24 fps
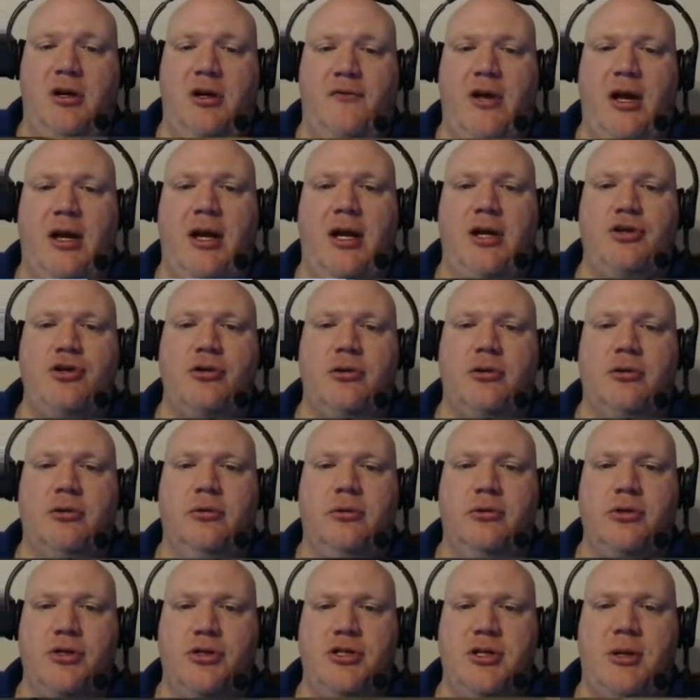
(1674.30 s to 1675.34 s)
of that nature
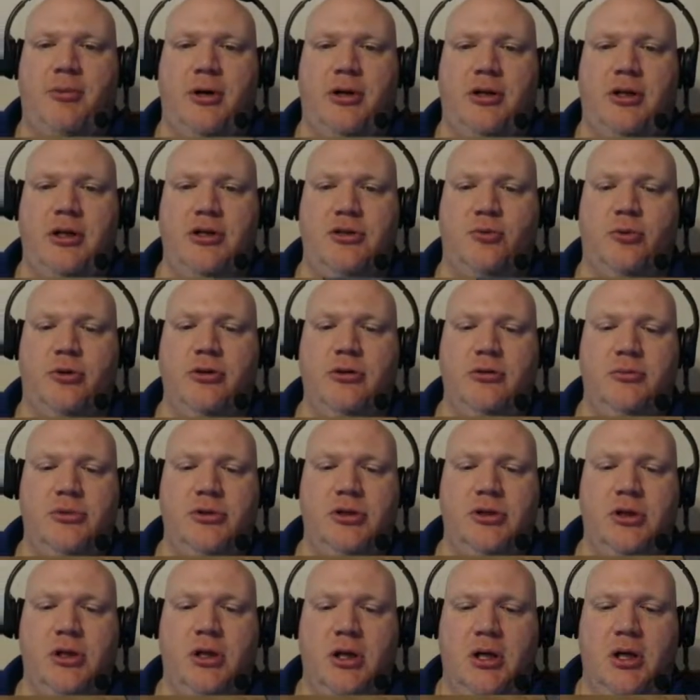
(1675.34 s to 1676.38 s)
to separate these
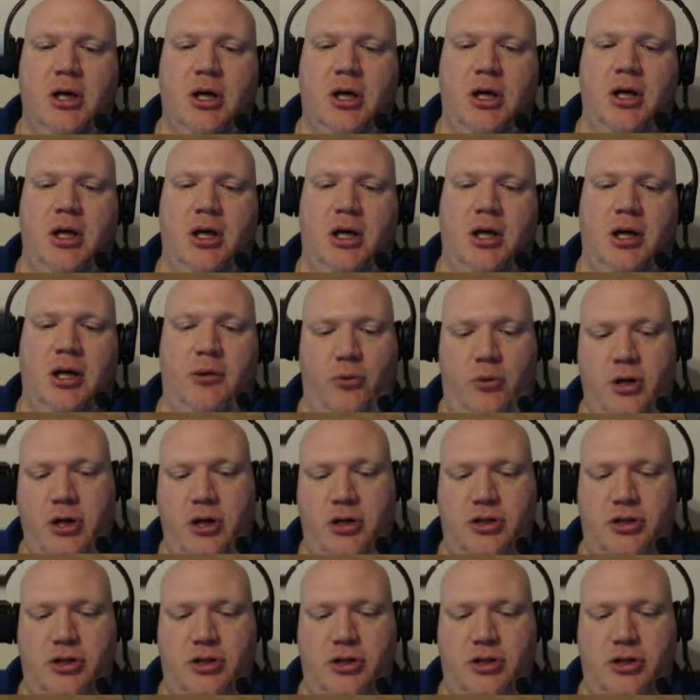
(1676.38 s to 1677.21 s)
rooms. We